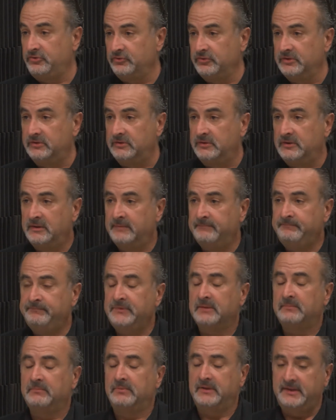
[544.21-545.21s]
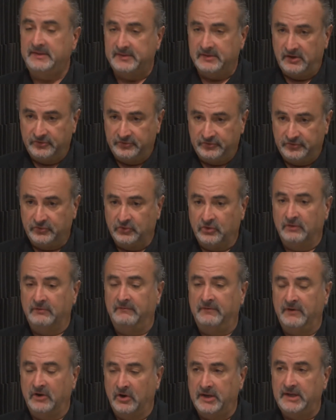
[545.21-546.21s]
true. Mm-hmm. Police officers are a
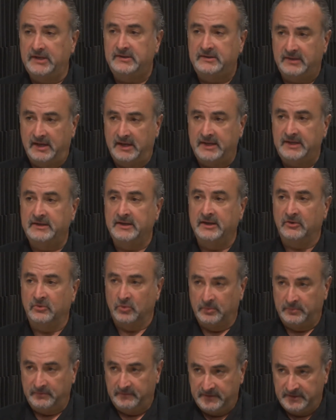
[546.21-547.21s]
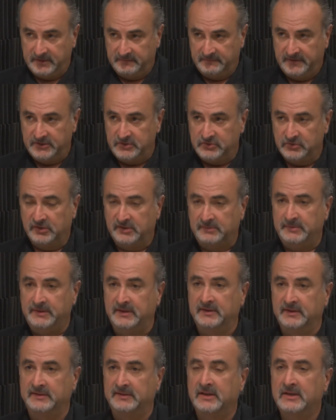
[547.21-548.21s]
very tight-knit group of individuals
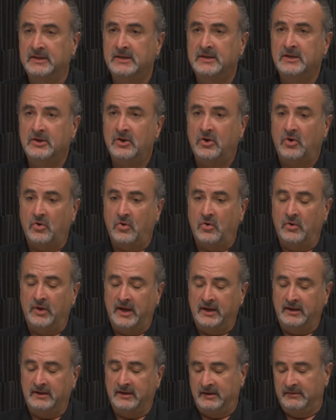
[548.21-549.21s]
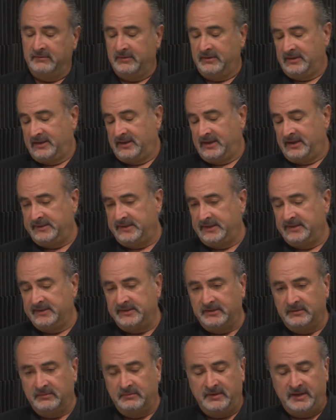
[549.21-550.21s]
because I say this
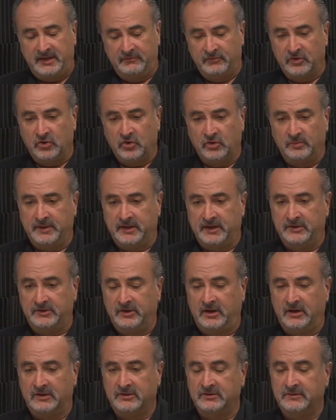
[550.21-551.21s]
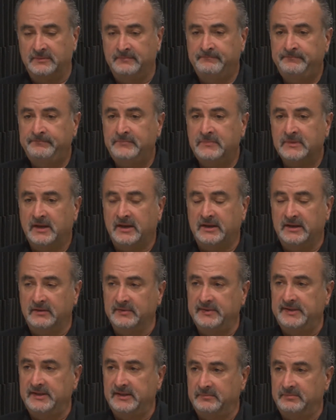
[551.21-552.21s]
to every group that I talk to. I
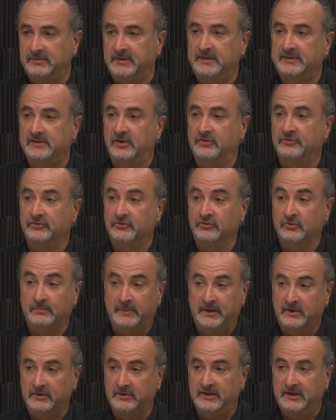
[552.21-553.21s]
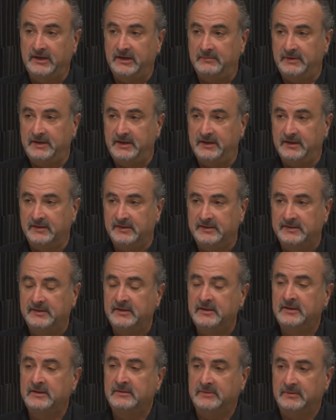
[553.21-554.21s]
never say that police officers are better than anybody else,
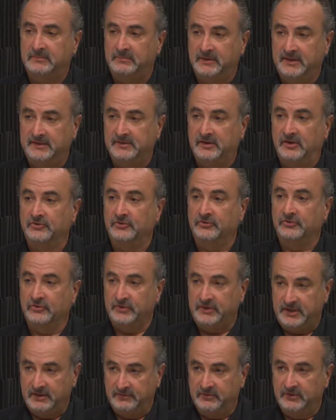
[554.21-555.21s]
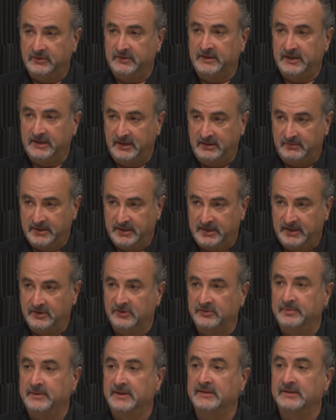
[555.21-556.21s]
but police officers are different than anybody
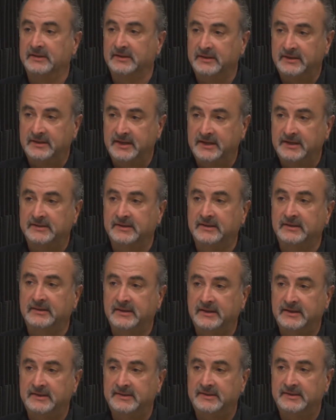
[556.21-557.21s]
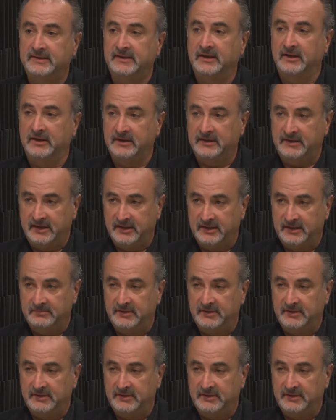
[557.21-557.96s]
else because of the things that they see on a daily